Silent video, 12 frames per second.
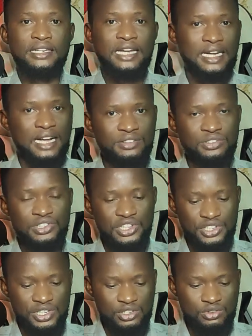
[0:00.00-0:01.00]
the account
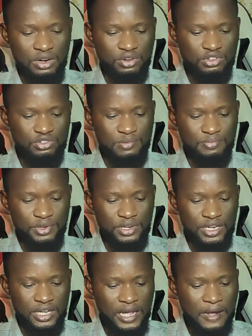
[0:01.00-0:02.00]
digits. You are going to input
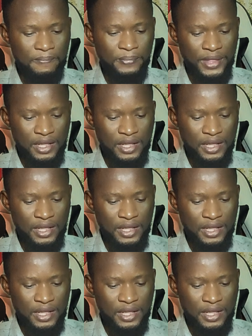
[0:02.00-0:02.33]
it here.